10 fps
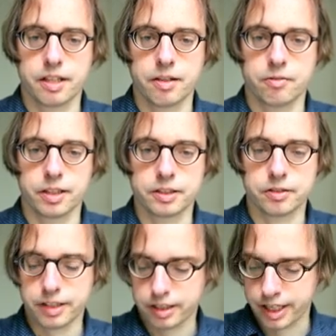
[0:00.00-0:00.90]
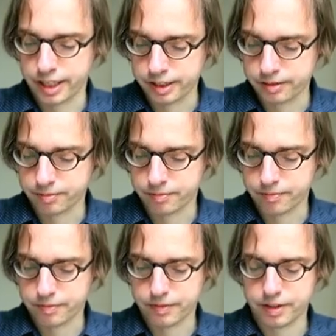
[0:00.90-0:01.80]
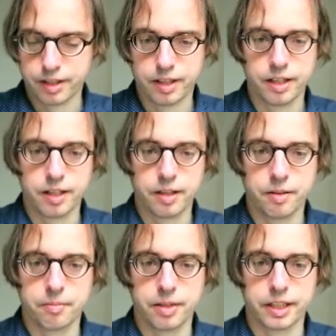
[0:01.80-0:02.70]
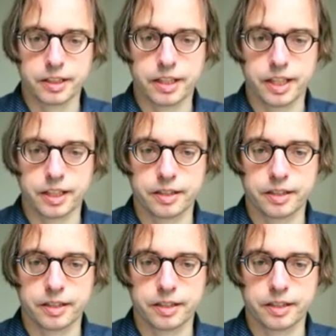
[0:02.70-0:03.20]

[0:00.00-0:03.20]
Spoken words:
1 to k, pi k